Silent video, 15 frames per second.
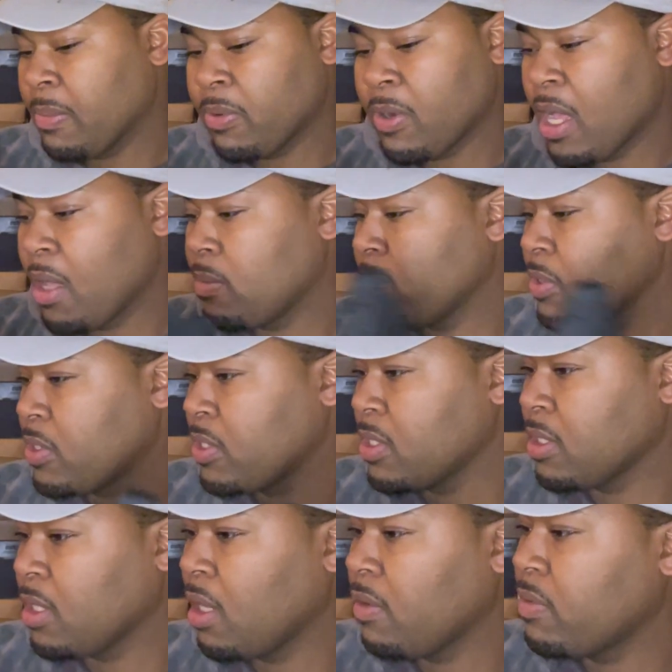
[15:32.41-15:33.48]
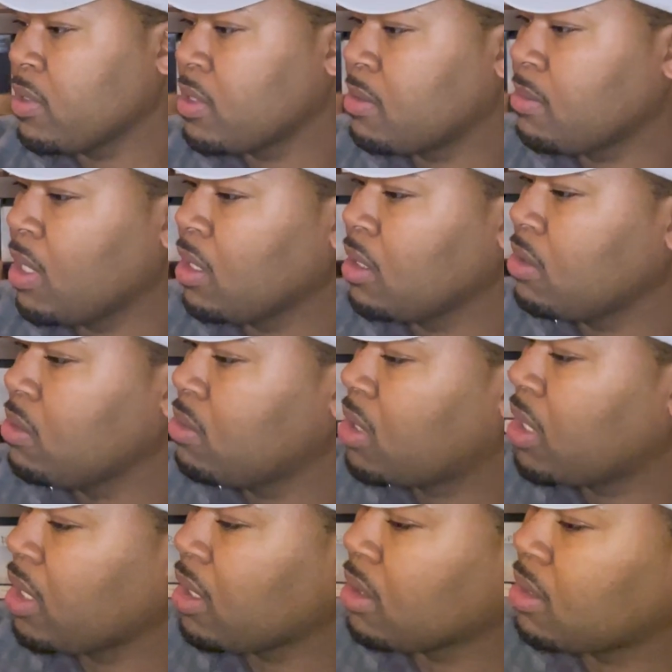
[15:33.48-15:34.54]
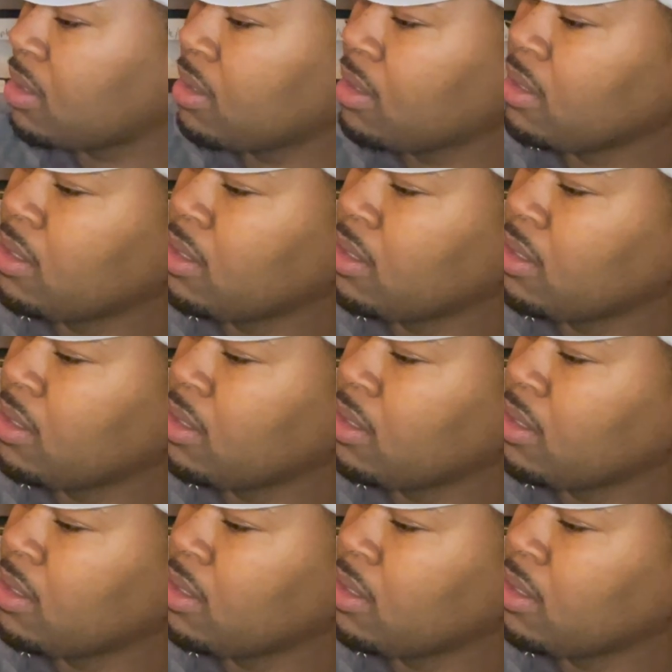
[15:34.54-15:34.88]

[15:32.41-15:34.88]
problem is just loving the smell of new kicks.